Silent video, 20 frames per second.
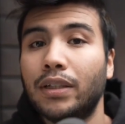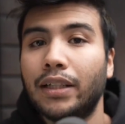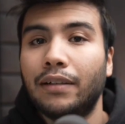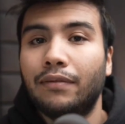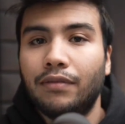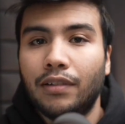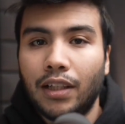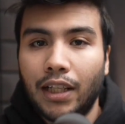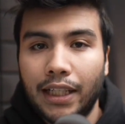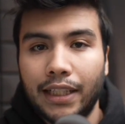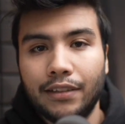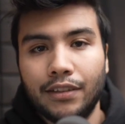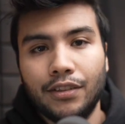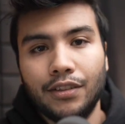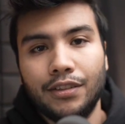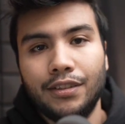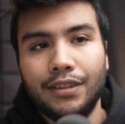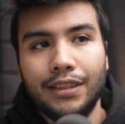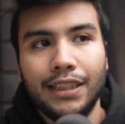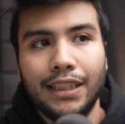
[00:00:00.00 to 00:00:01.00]
I would have
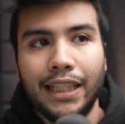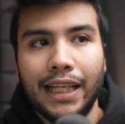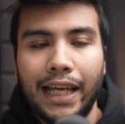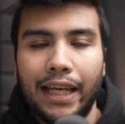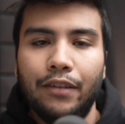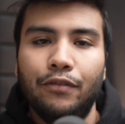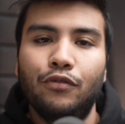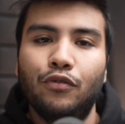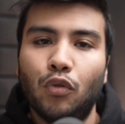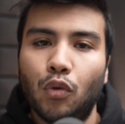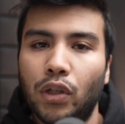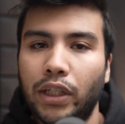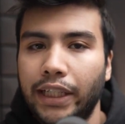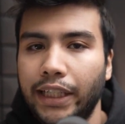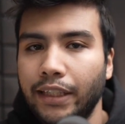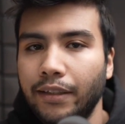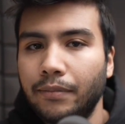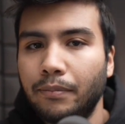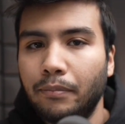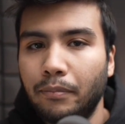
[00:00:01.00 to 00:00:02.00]
liked to see a
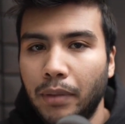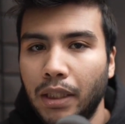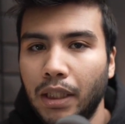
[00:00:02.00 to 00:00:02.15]
40